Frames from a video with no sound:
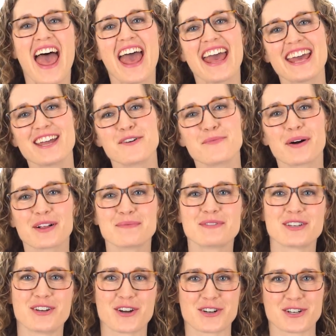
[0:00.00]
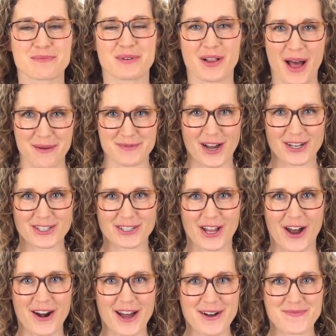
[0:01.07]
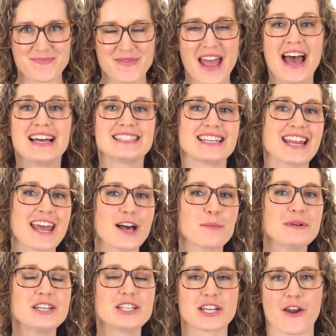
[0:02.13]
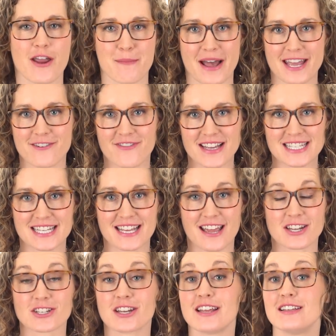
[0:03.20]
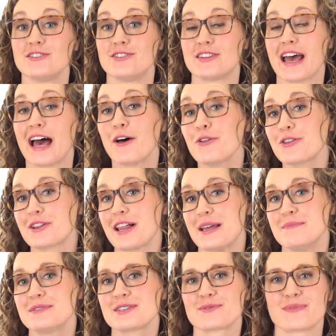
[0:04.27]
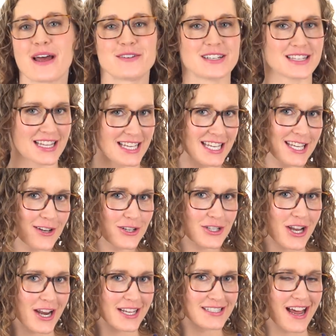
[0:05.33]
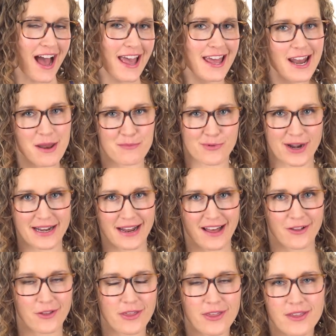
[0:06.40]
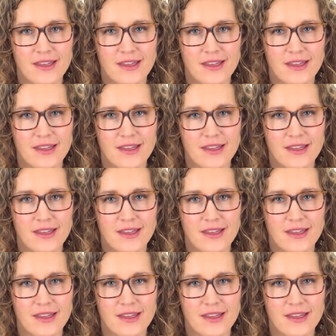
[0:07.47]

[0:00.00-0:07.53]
Hey, welcome to Nourishable. I'm Doctor Lara. Today I'll be sharing my investigation into the health claims surrounding the ketogenic diet and brain health.